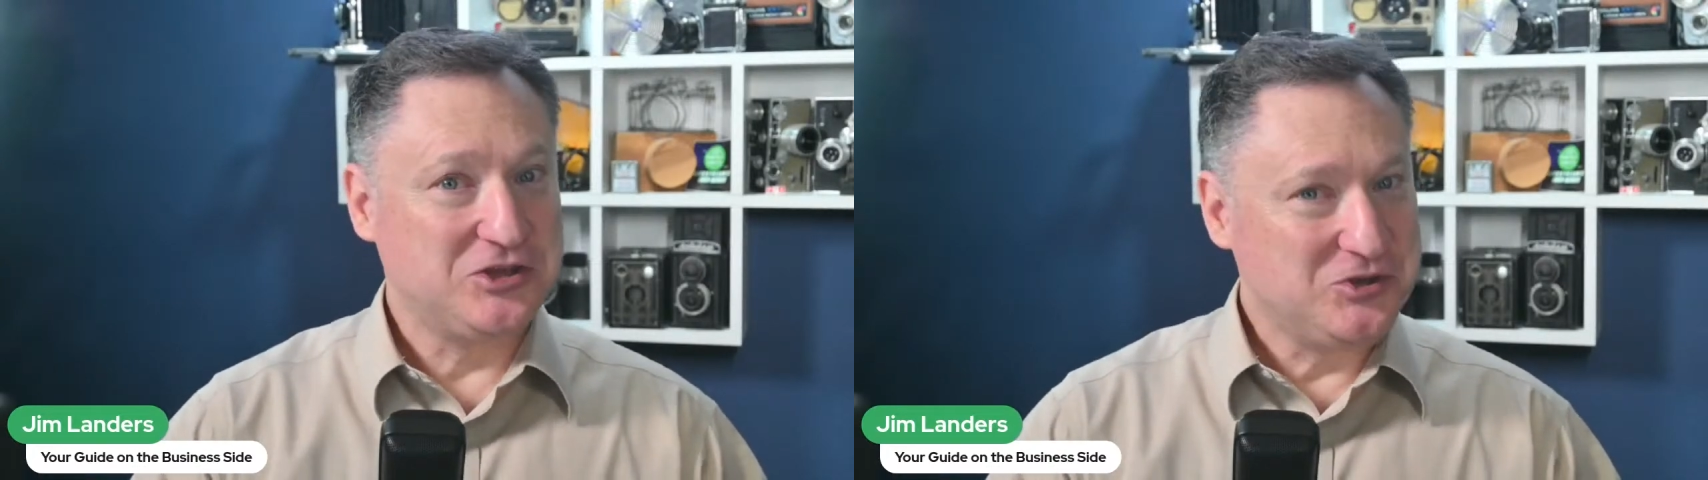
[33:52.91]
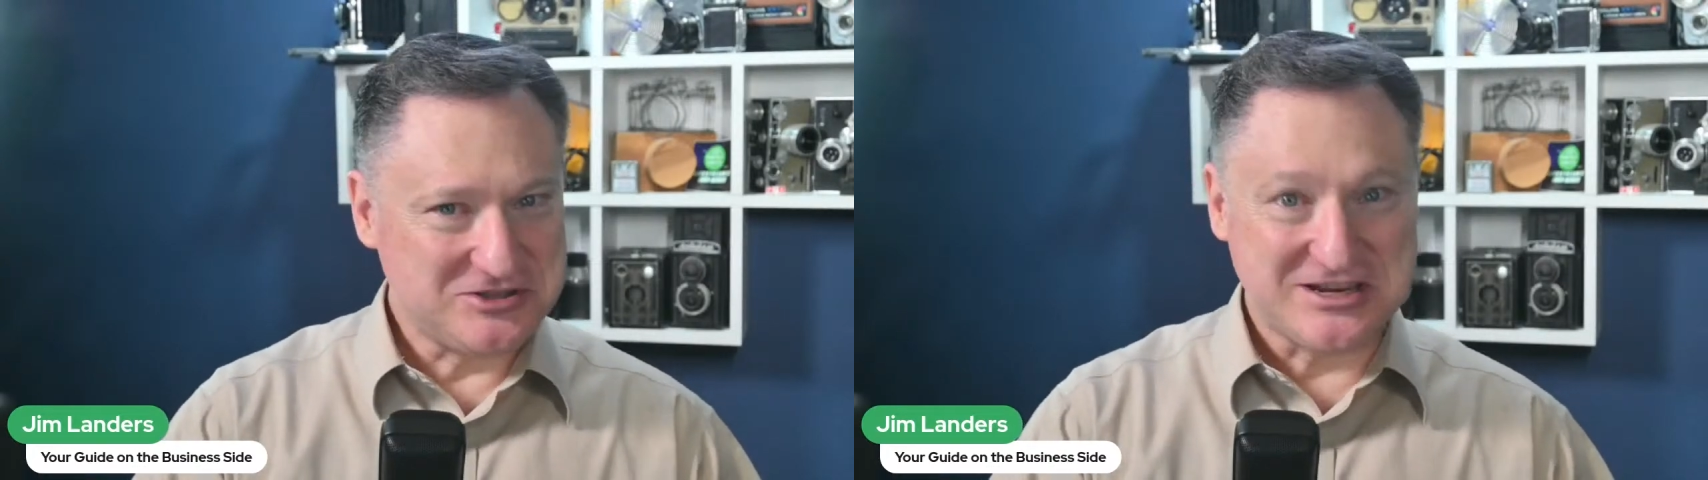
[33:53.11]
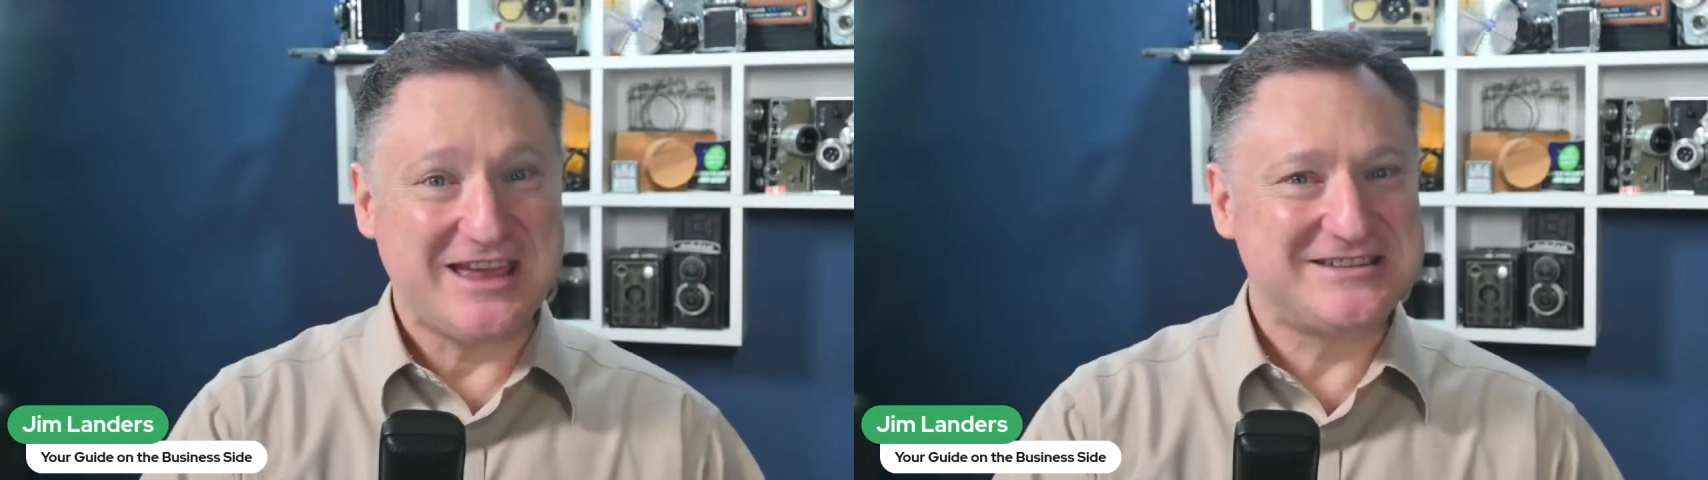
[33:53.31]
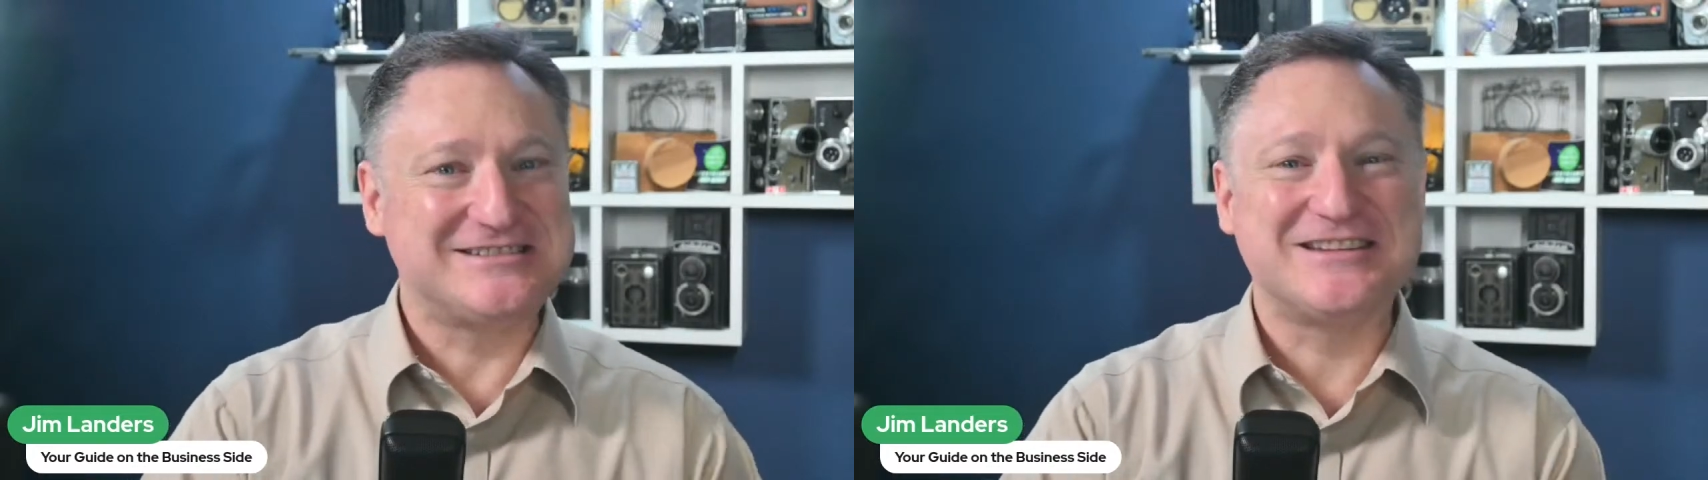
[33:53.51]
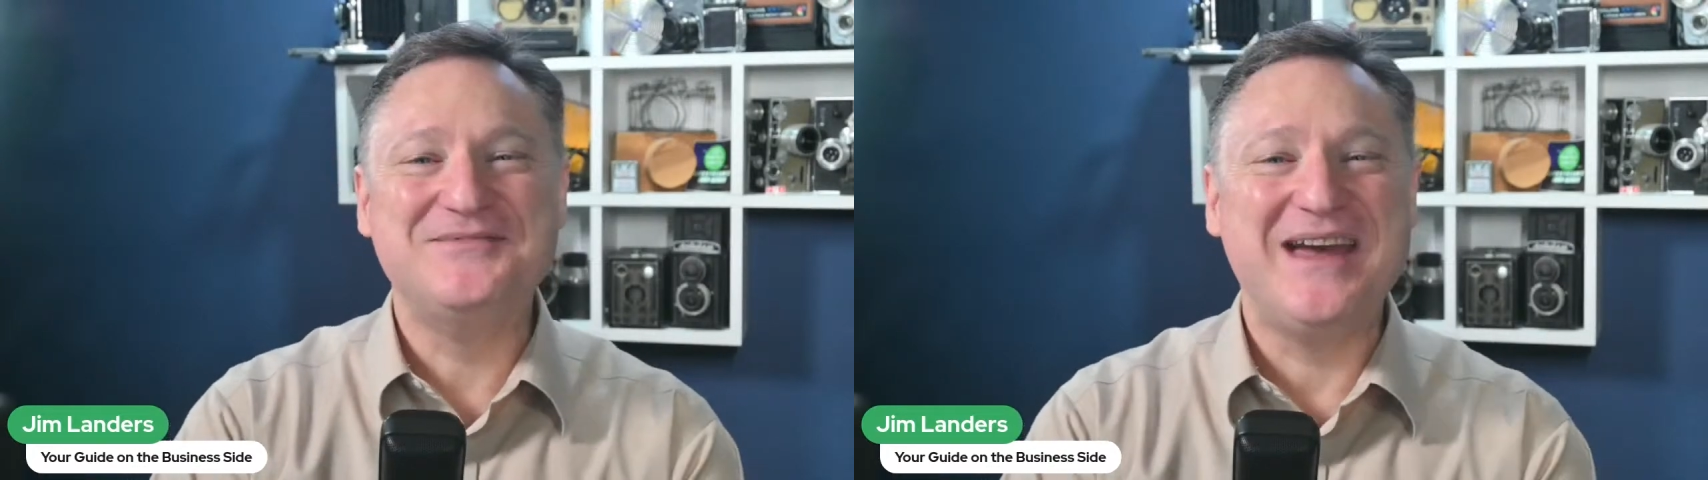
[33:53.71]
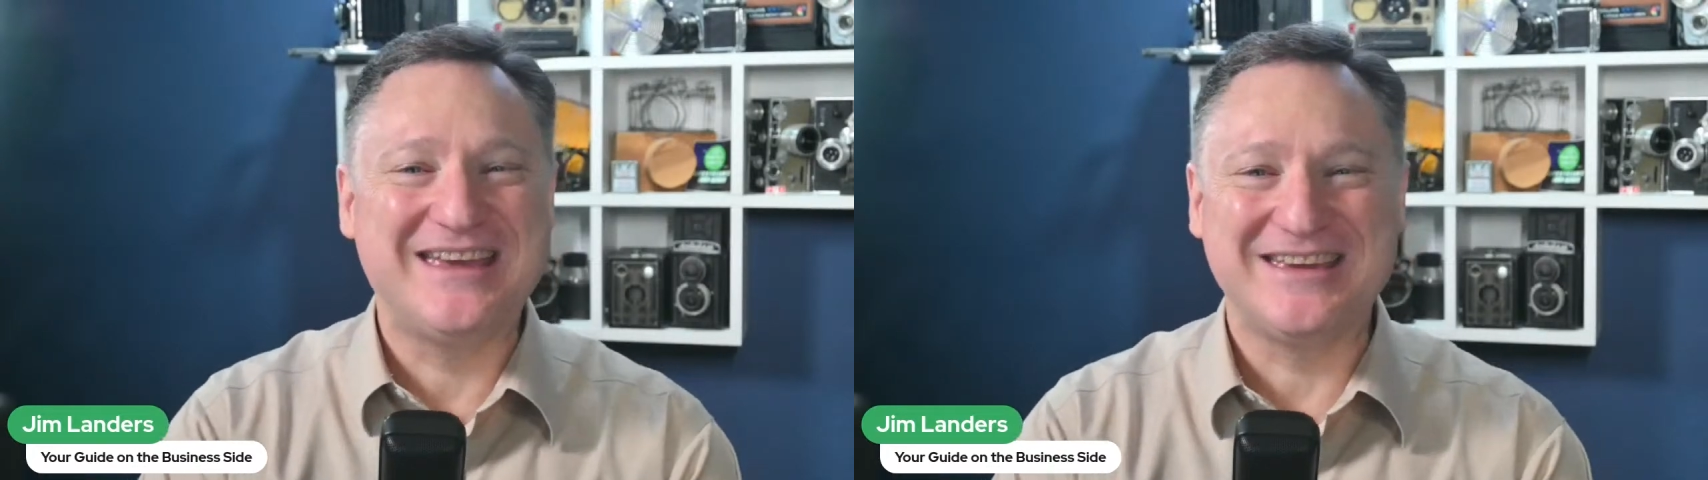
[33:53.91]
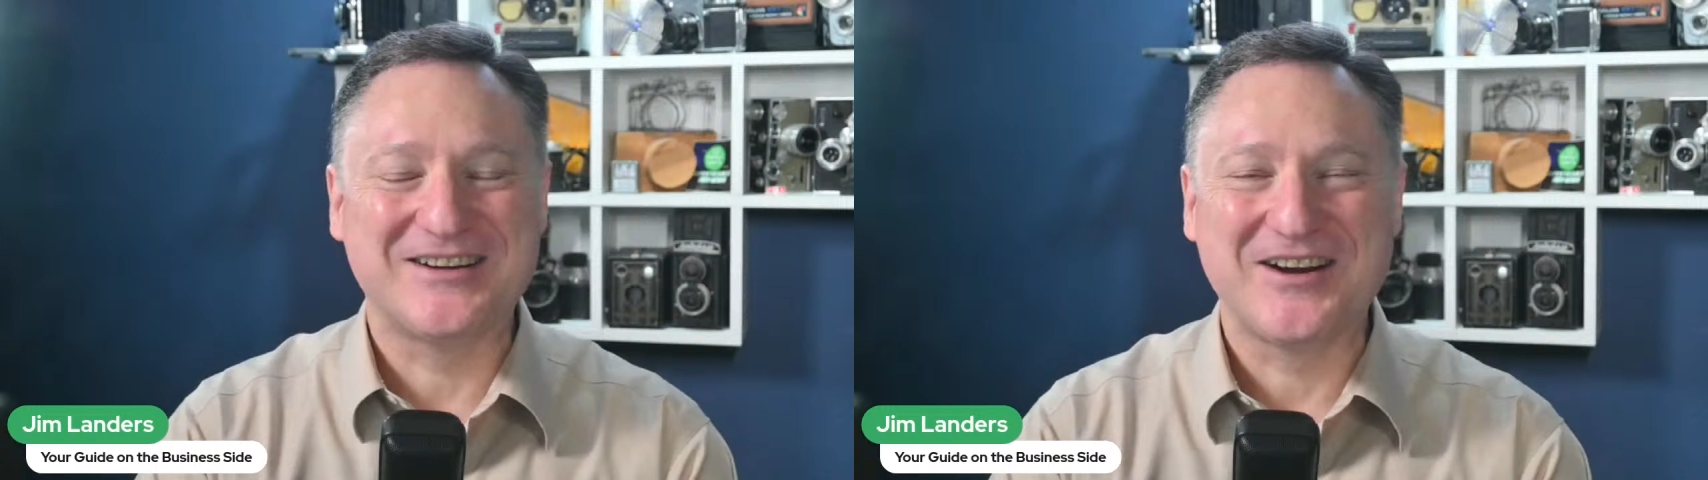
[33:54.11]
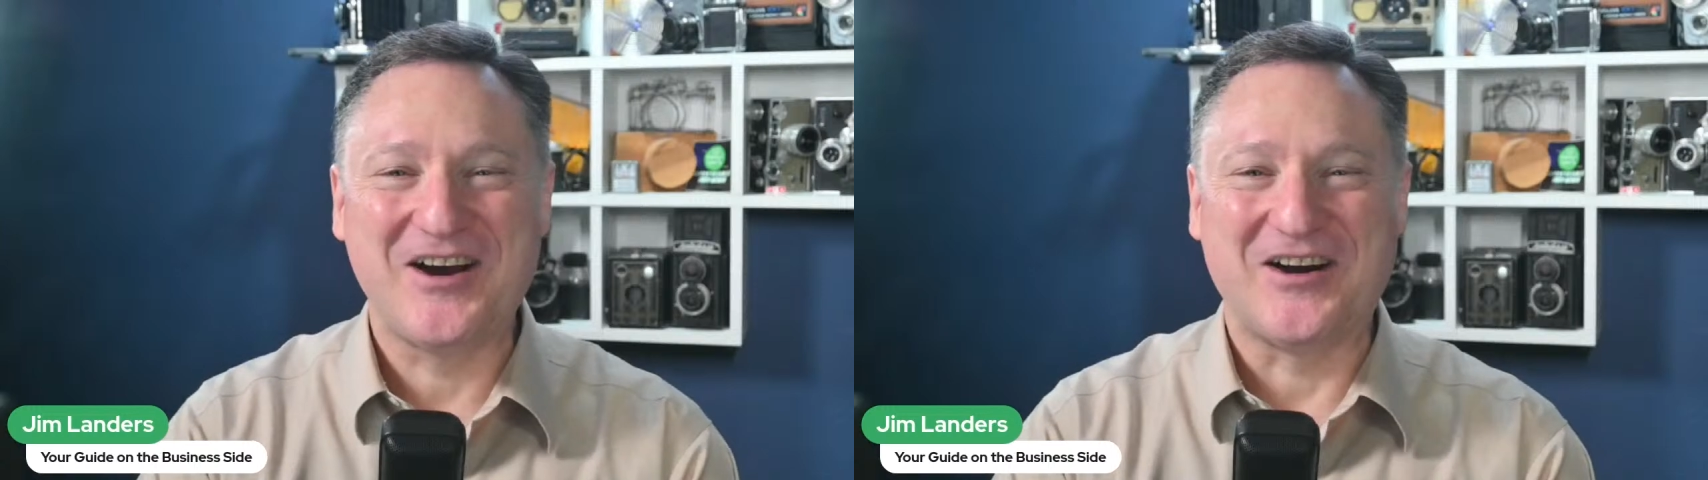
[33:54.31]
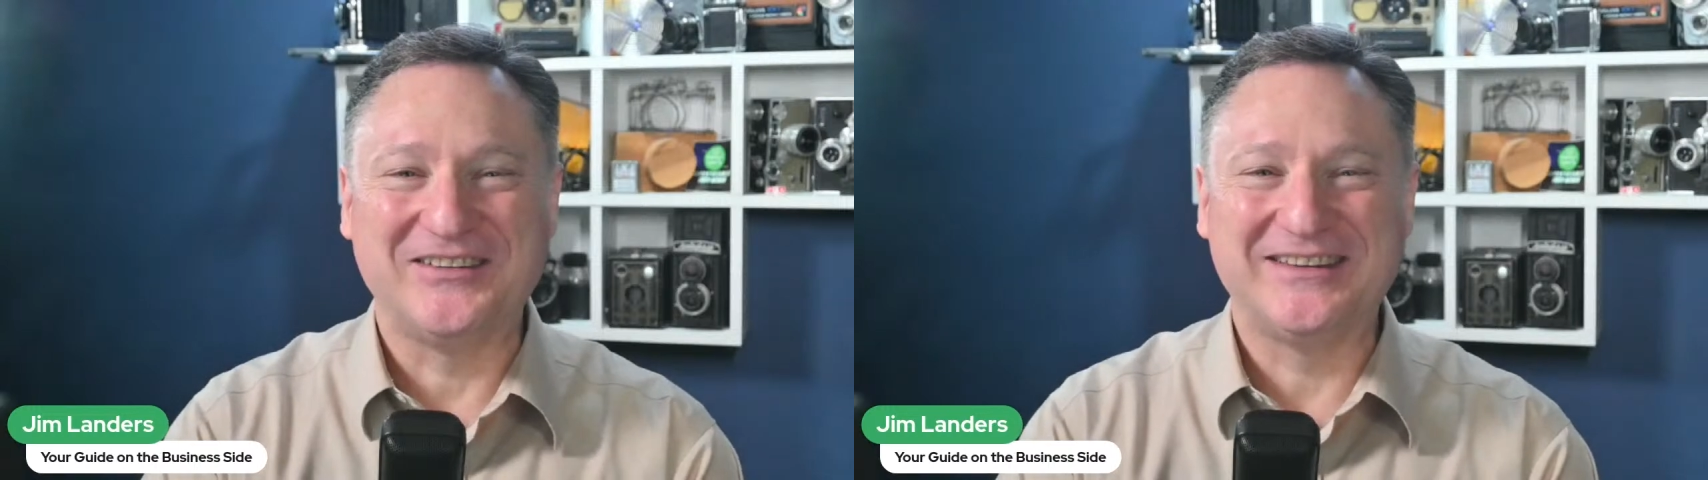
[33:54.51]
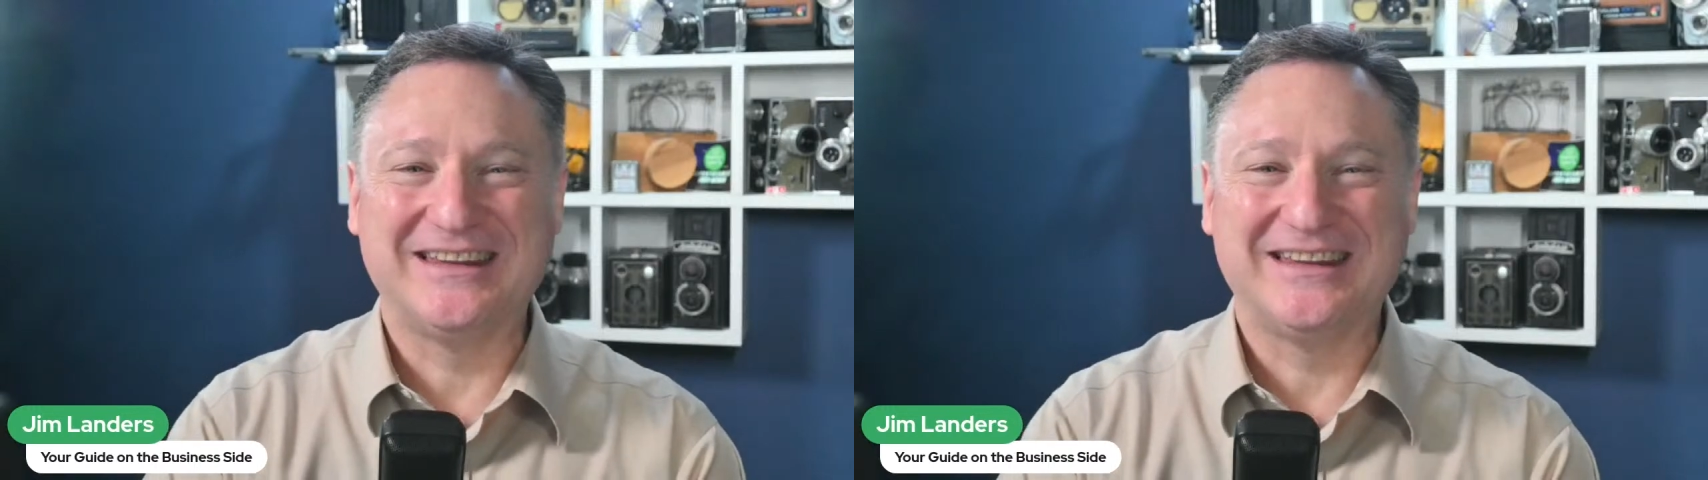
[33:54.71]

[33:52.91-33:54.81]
you change it to make it your own.